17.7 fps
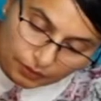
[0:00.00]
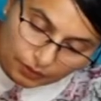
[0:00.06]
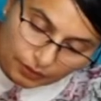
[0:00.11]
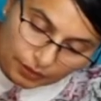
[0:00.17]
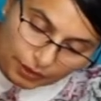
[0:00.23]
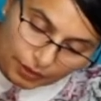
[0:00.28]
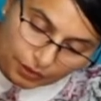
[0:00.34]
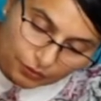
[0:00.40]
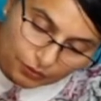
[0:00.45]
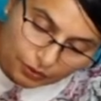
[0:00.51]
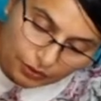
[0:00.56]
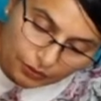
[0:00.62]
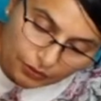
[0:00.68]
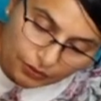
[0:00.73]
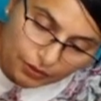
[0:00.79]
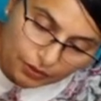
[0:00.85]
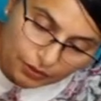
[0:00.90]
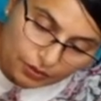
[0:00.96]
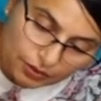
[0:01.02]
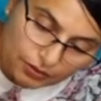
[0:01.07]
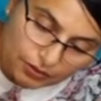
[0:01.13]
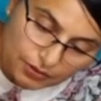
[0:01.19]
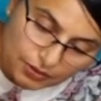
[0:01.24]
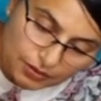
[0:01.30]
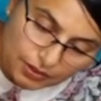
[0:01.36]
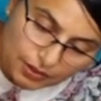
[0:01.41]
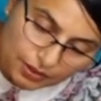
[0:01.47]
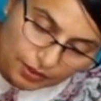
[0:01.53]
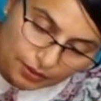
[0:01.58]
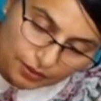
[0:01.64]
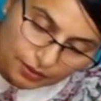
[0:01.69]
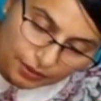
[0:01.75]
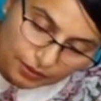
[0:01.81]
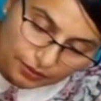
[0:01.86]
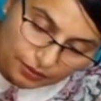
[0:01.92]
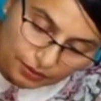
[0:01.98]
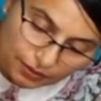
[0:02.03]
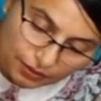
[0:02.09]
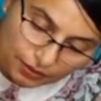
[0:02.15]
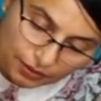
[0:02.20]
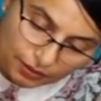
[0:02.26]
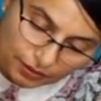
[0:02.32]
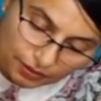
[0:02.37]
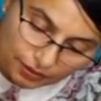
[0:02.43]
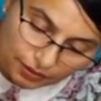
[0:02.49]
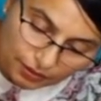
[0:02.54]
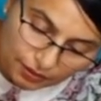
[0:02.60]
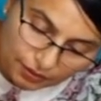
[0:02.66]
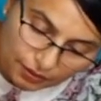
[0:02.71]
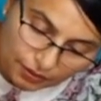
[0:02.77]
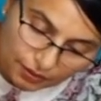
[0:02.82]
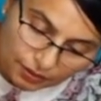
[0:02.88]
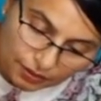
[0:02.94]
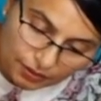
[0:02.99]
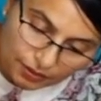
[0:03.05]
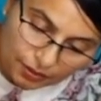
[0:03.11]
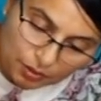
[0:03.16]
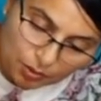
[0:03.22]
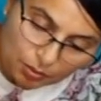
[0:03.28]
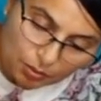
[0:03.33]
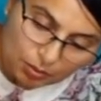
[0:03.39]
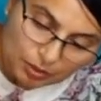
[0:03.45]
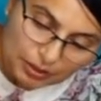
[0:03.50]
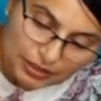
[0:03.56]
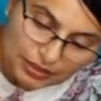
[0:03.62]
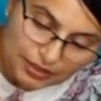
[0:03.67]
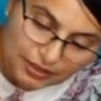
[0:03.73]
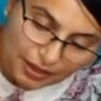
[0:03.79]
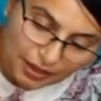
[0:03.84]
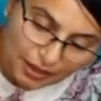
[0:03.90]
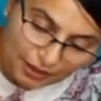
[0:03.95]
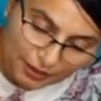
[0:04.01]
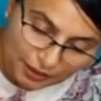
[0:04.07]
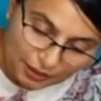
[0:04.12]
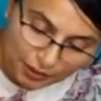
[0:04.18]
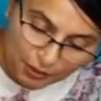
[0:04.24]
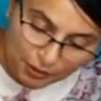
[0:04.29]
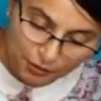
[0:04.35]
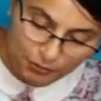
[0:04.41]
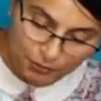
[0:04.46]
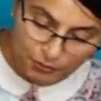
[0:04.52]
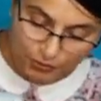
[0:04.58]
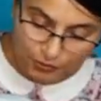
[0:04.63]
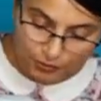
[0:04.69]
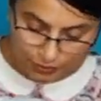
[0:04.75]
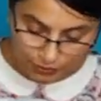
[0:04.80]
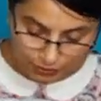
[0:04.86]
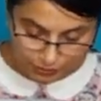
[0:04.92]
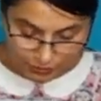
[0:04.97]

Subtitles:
now I think you can see that the beads are hanging over.